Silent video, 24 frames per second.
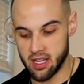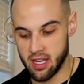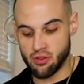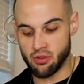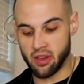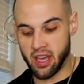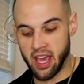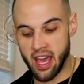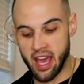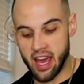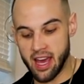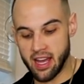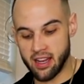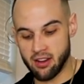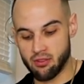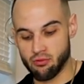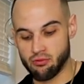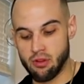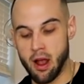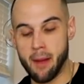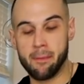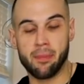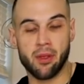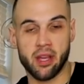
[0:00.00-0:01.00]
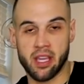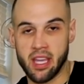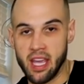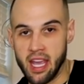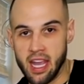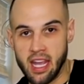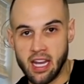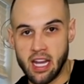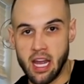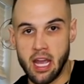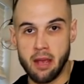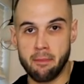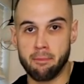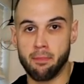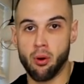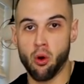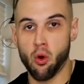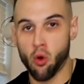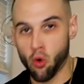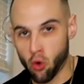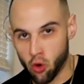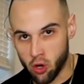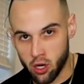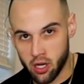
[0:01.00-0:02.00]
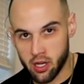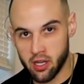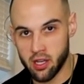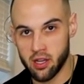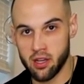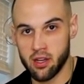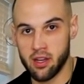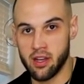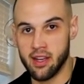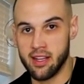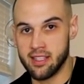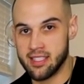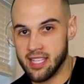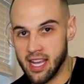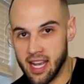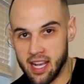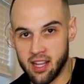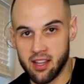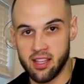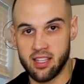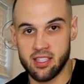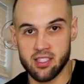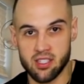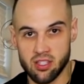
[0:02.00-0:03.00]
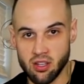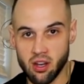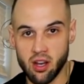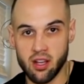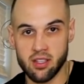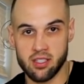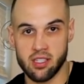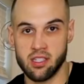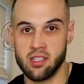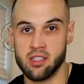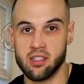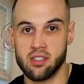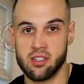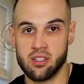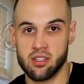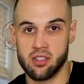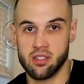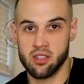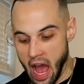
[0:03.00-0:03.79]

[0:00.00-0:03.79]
You can't replicate a pork Italian sausage.